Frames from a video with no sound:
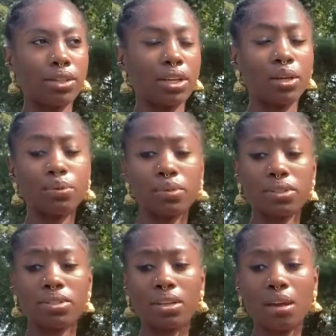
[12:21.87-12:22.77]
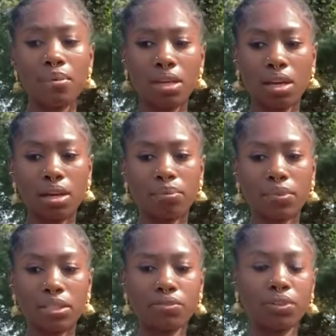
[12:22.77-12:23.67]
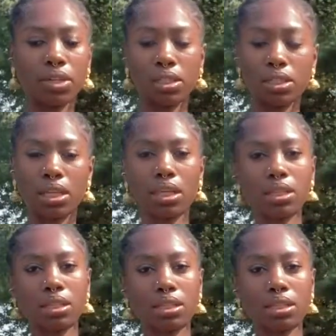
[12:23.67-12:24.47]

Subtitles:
It was coming up as far as like